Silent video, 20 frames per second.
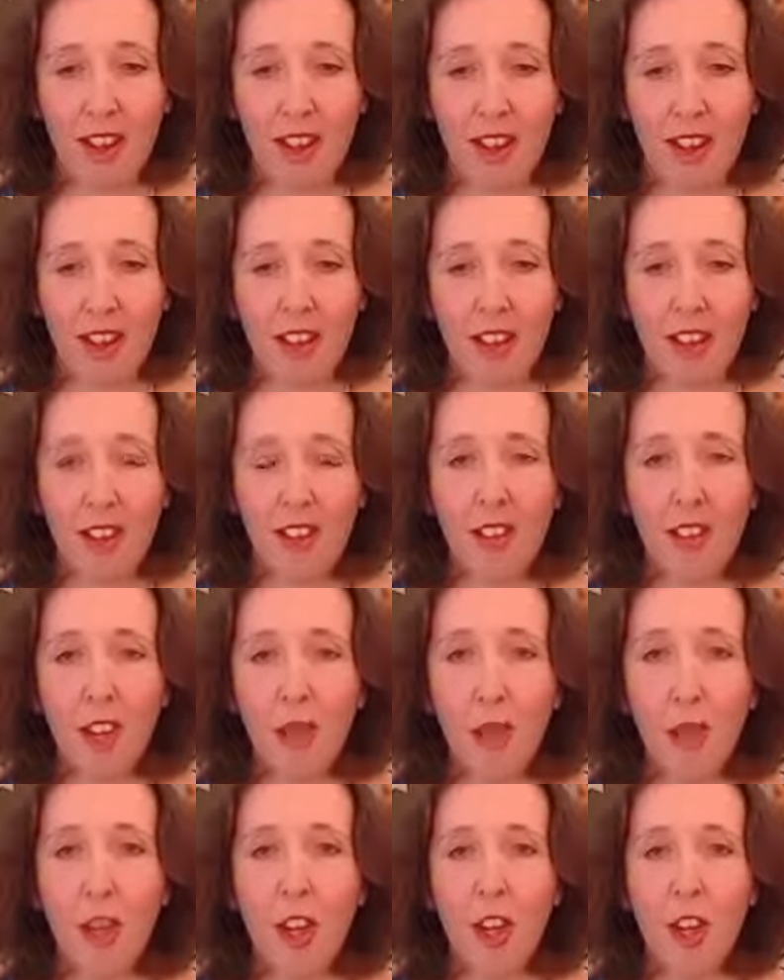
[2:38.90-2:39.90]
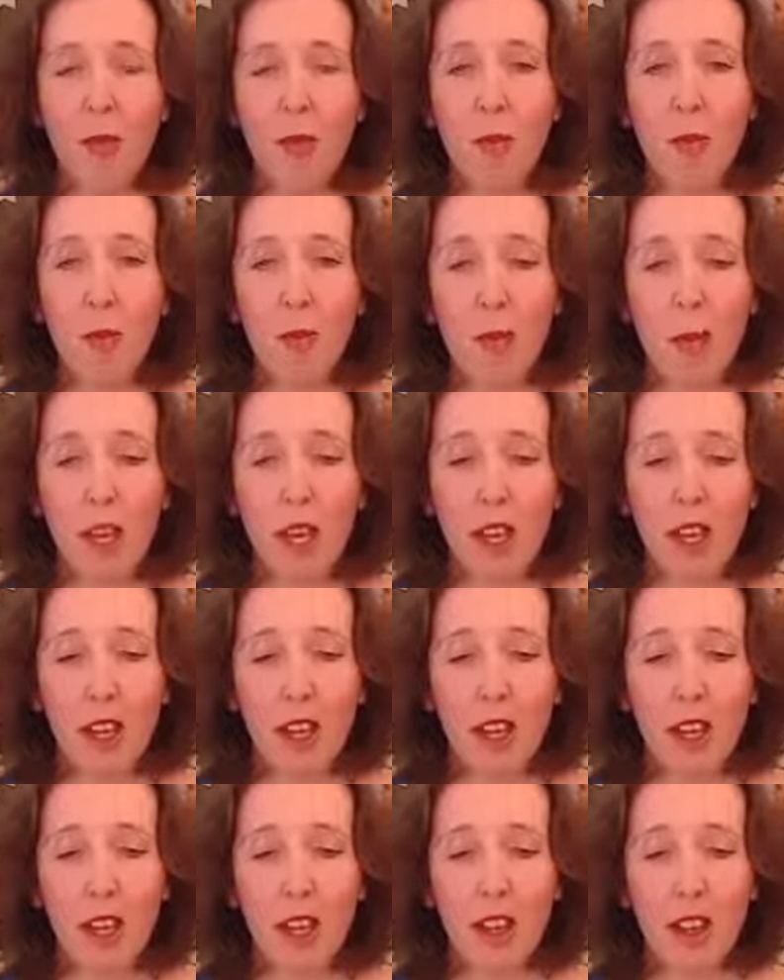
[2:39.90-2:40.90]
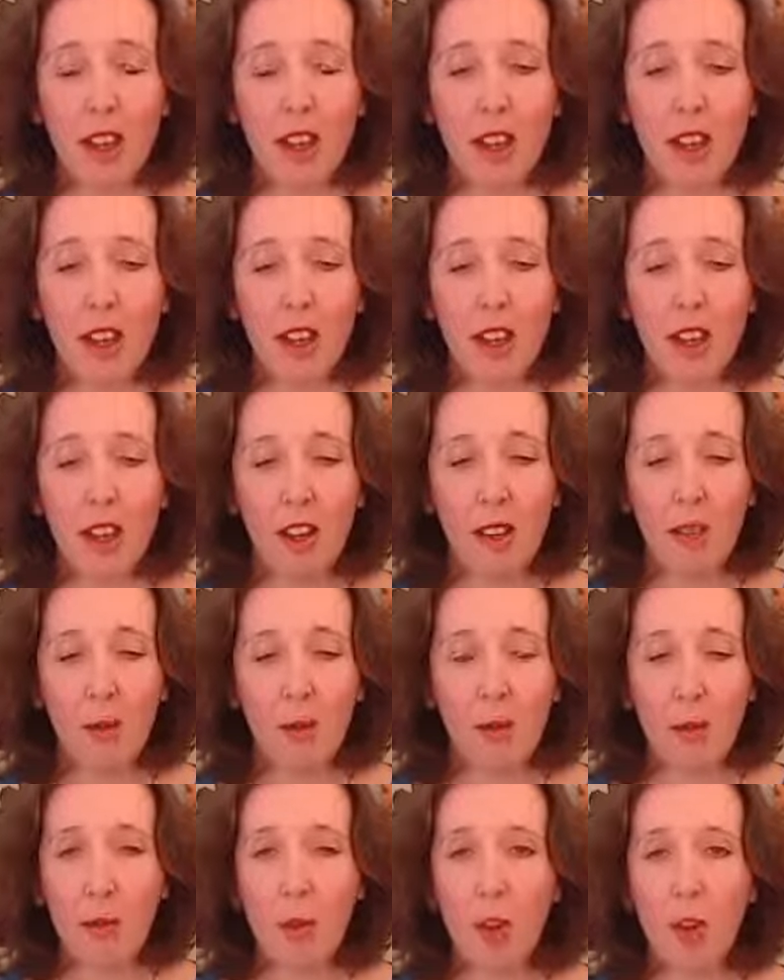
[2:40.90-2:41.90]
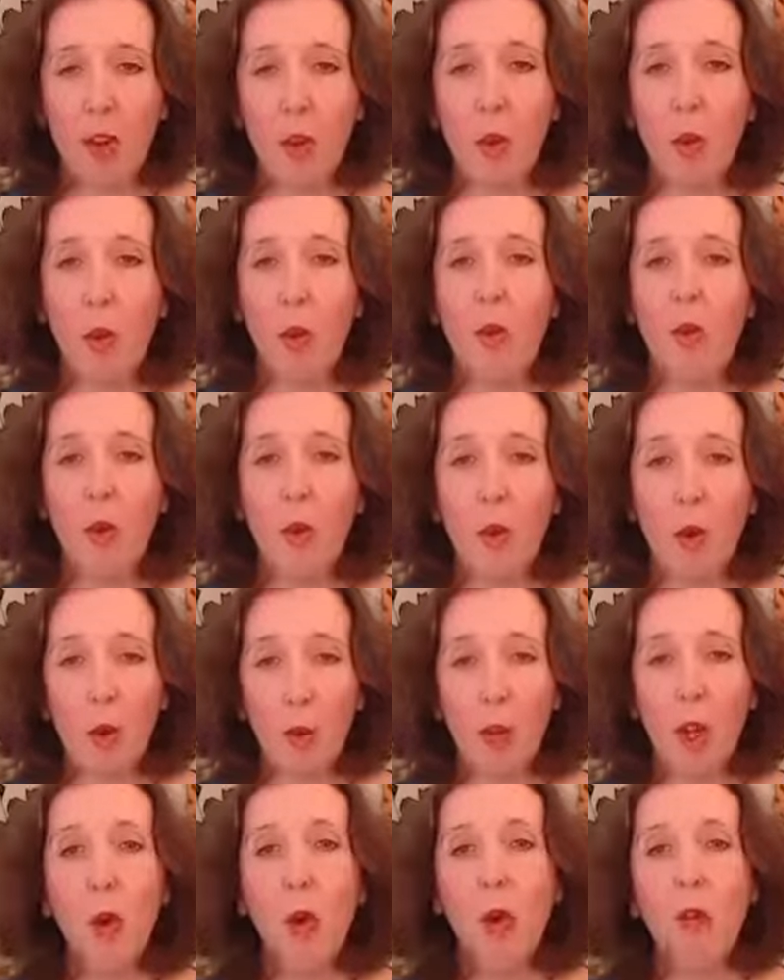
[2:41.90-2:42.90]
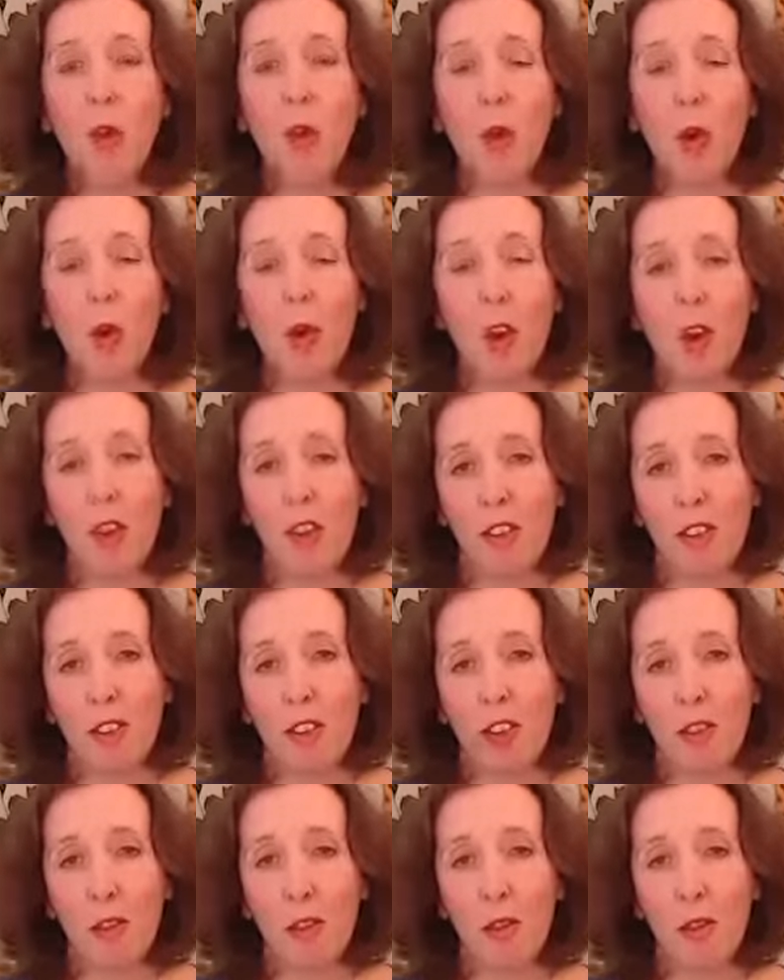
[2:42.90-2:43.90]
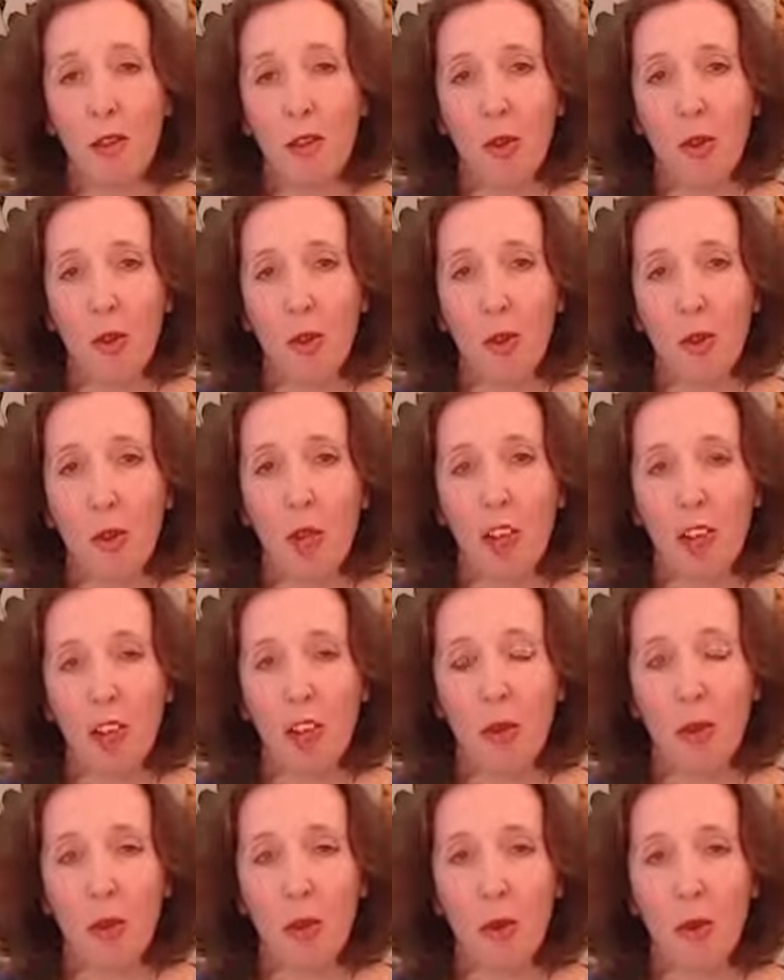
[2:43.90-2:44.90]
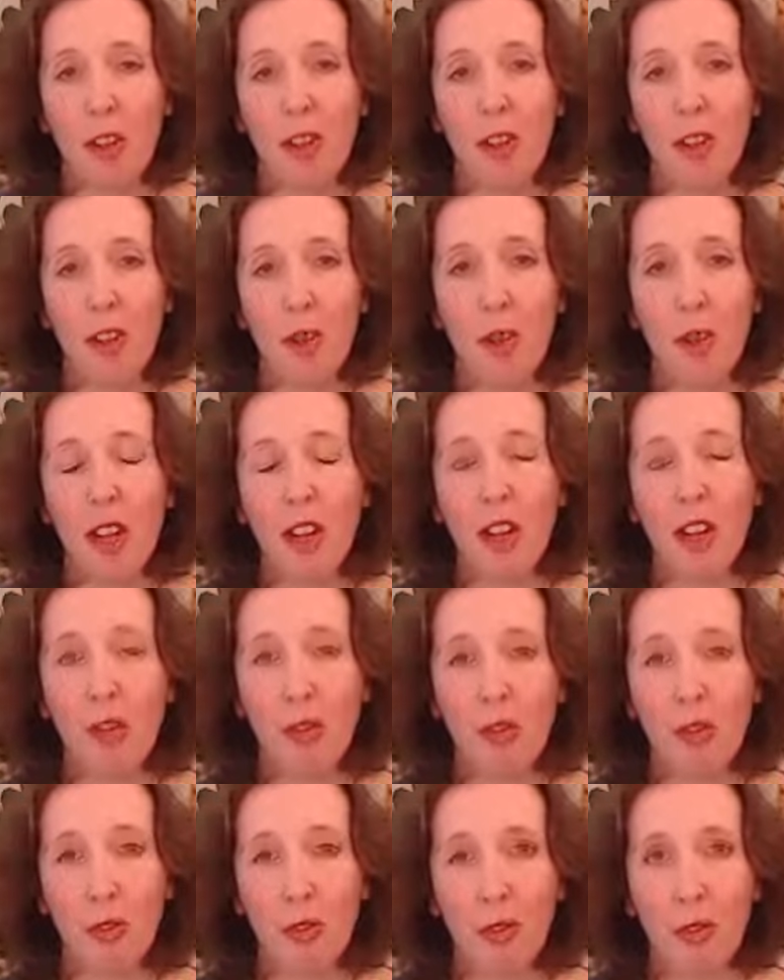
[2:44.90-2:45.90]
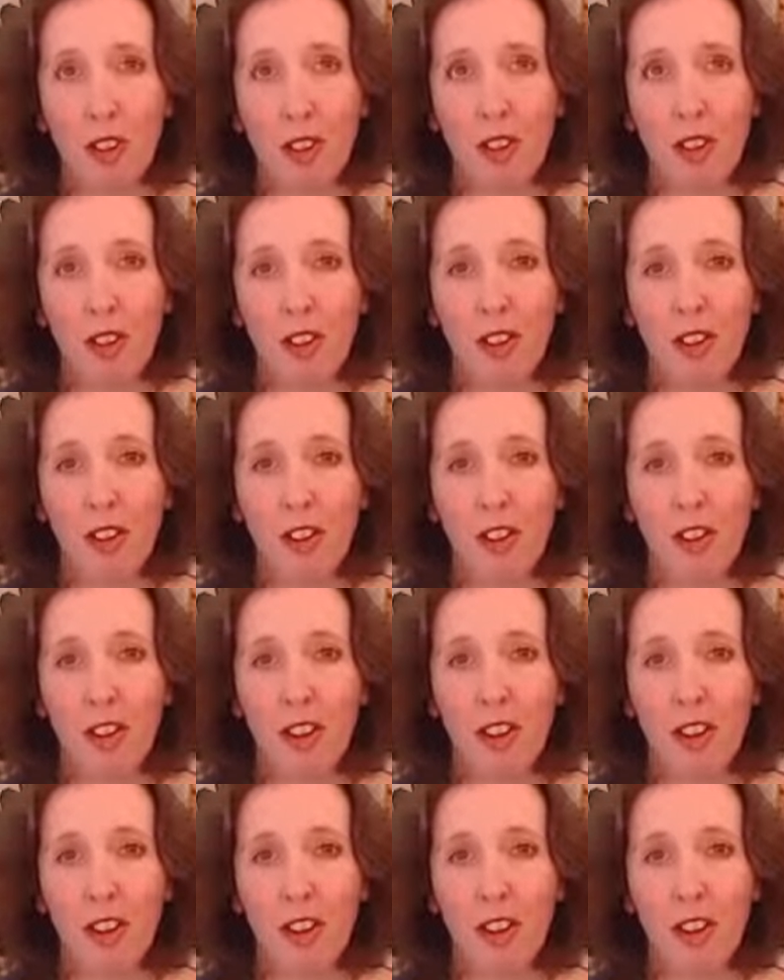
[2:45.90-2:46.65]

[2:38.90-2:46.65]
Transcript: I guess sometimes we maybe do overwork, we overwork ourselves, we get too busy, we get too stressed.